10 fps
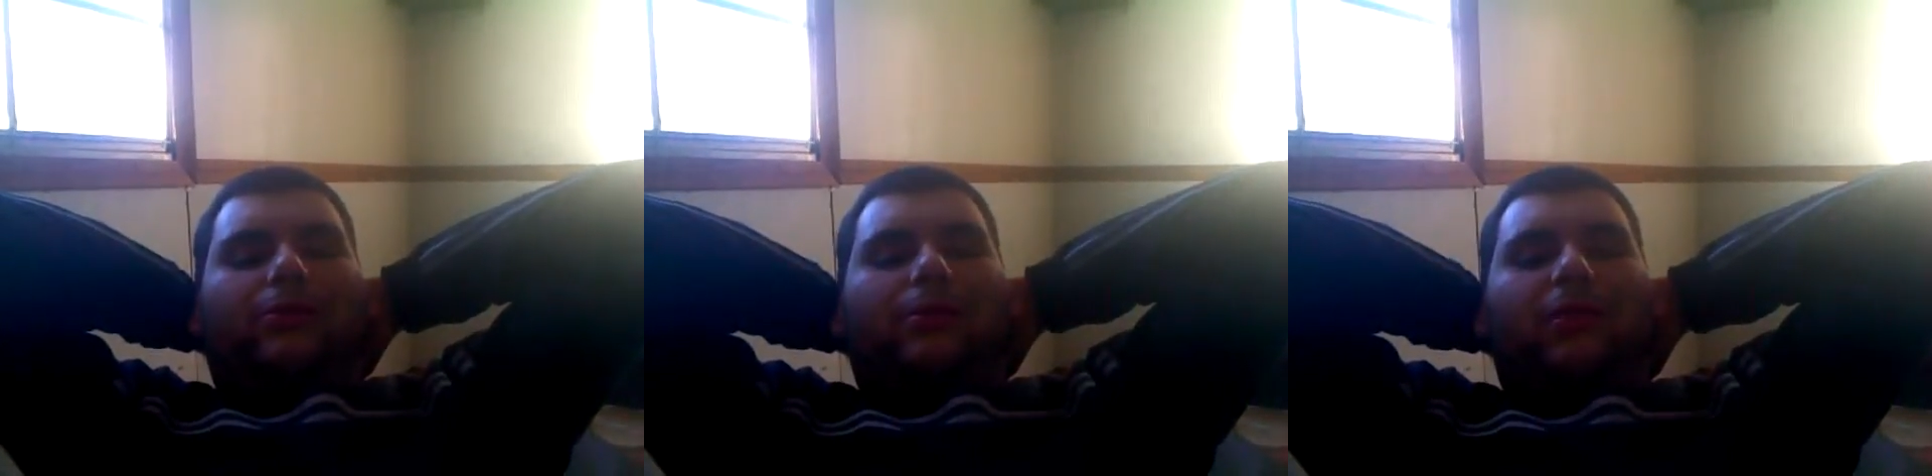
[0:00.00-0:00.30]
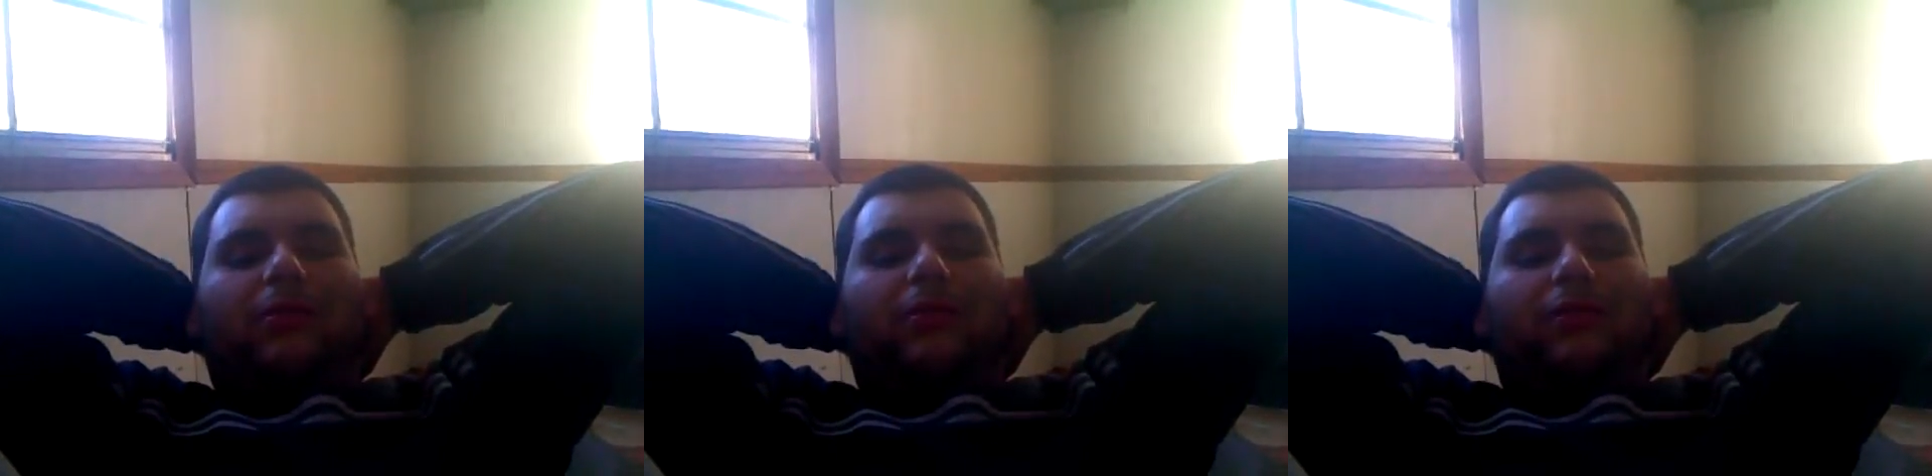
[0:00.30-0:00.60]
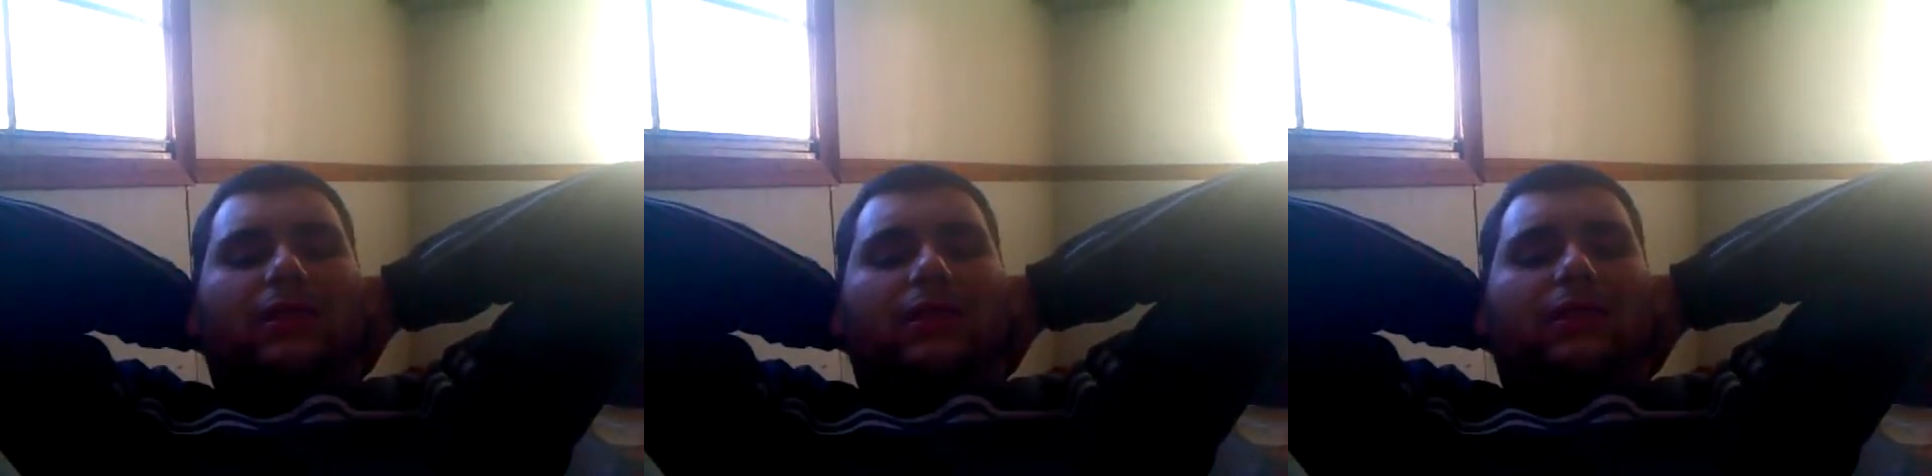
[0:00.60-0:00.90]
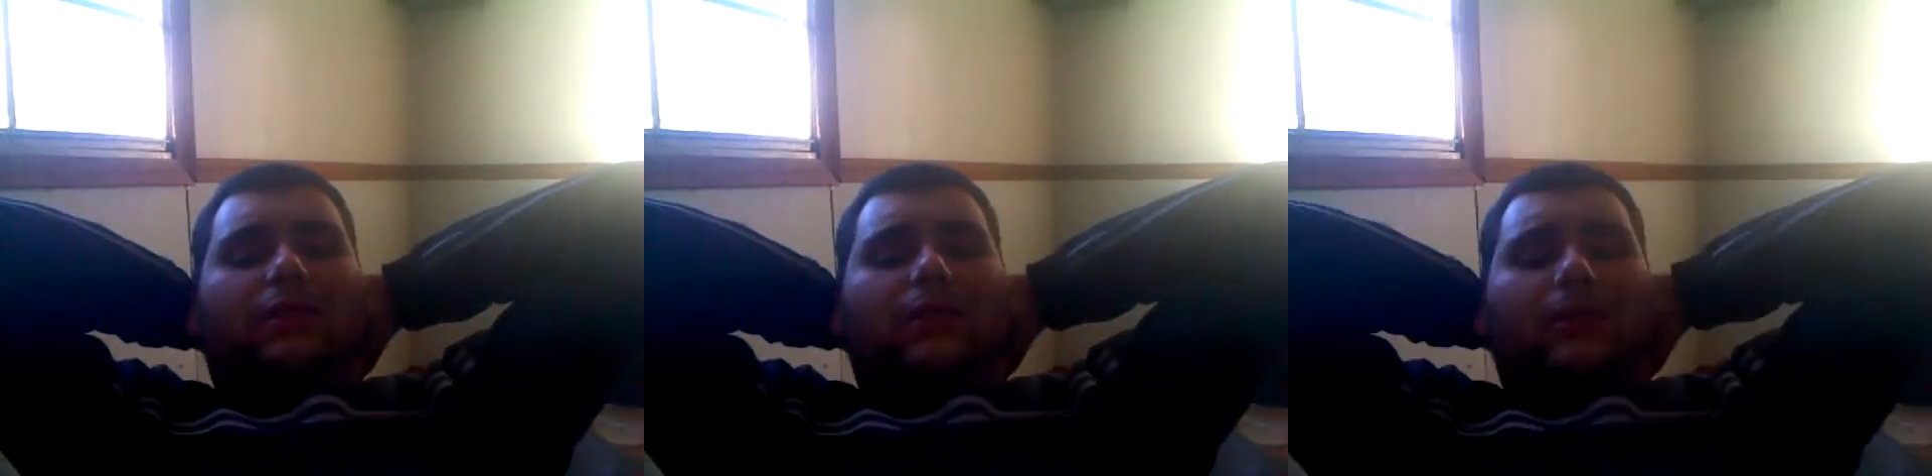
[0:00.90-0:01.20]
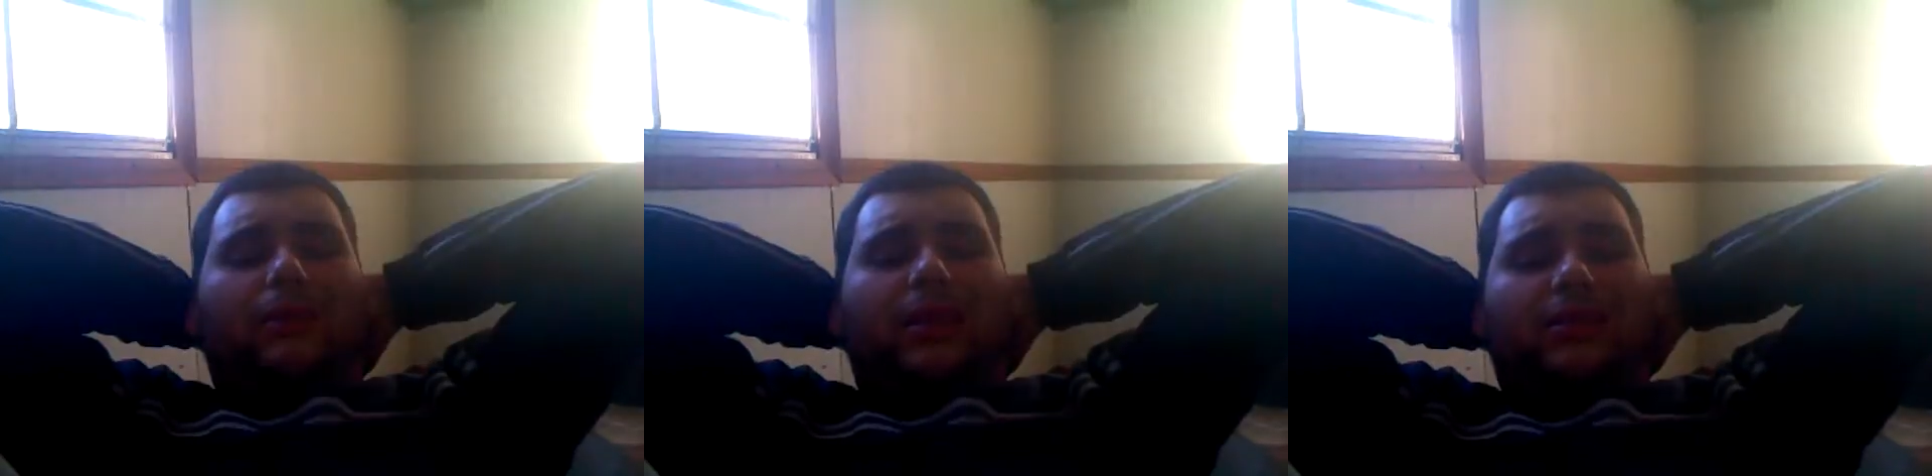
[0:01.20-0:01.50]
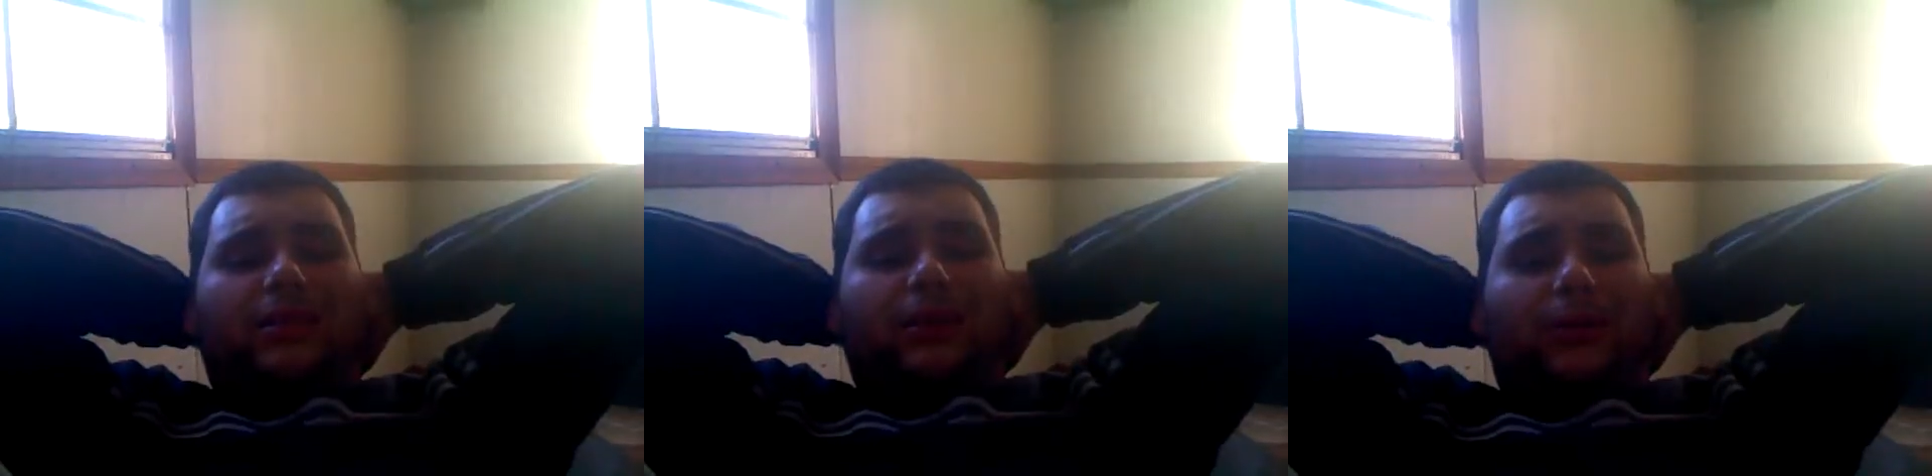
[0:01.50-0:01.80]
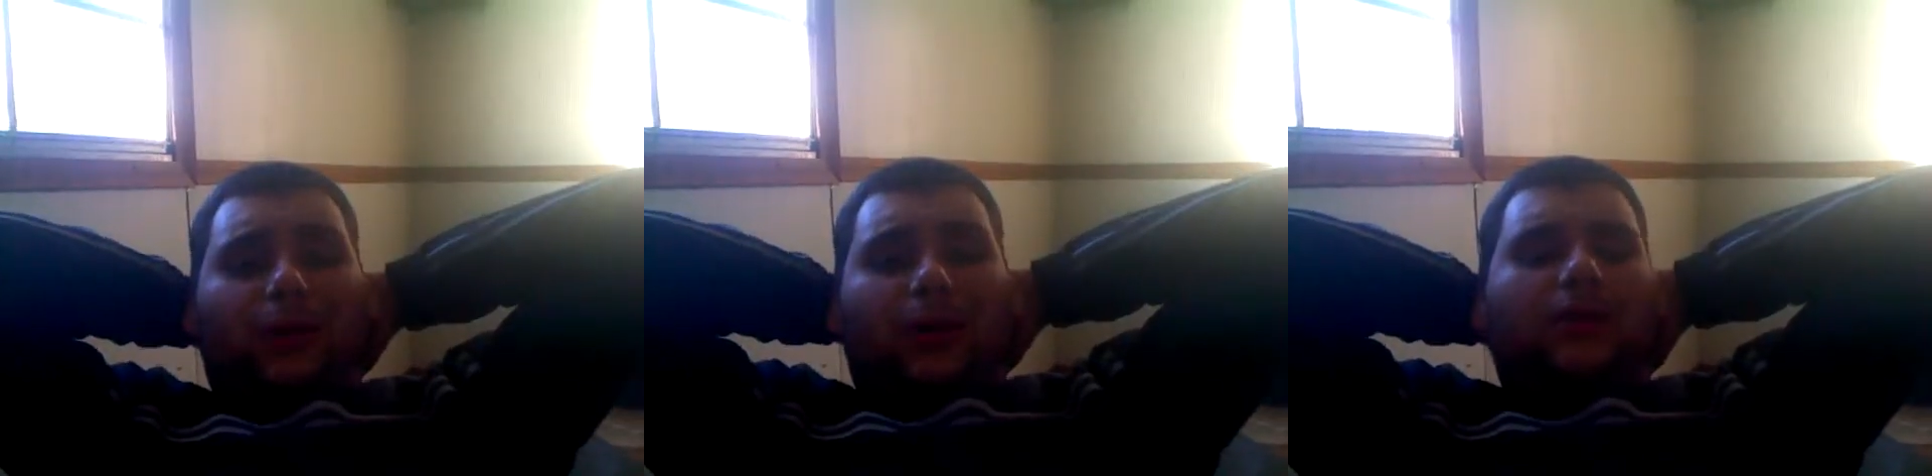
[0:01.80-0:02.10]
rip-off of a TLC match
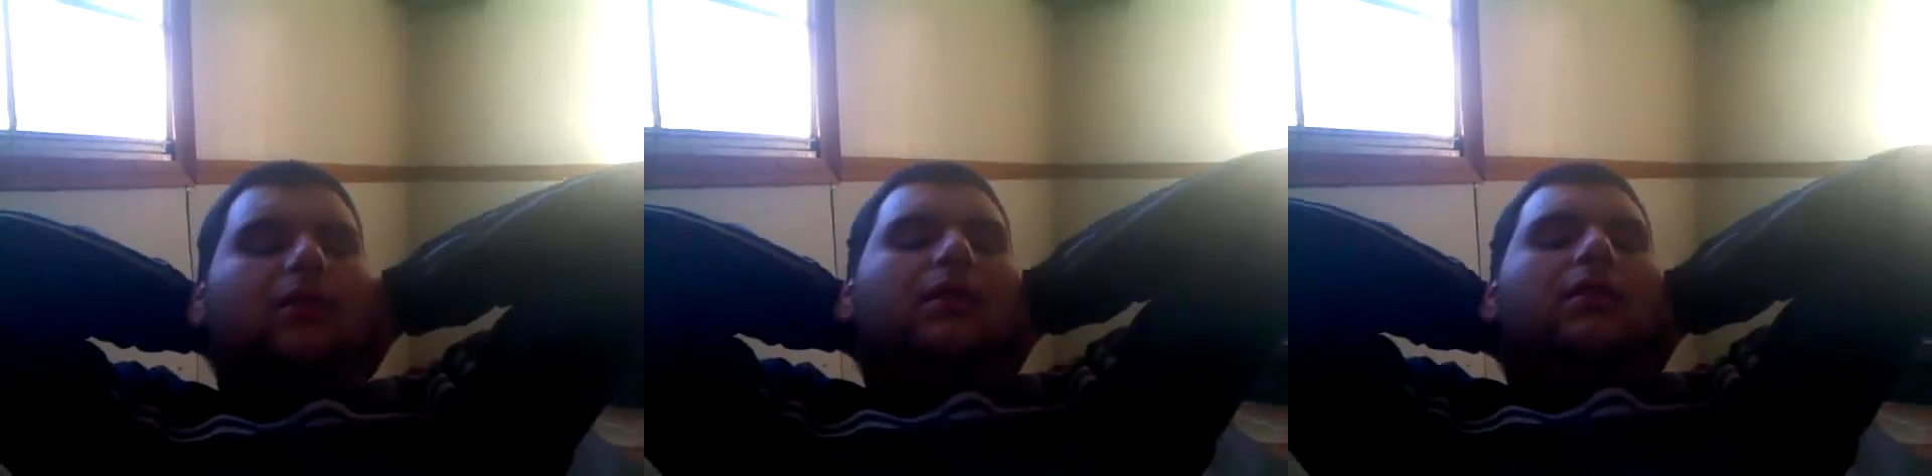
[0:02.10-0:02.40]
anyway.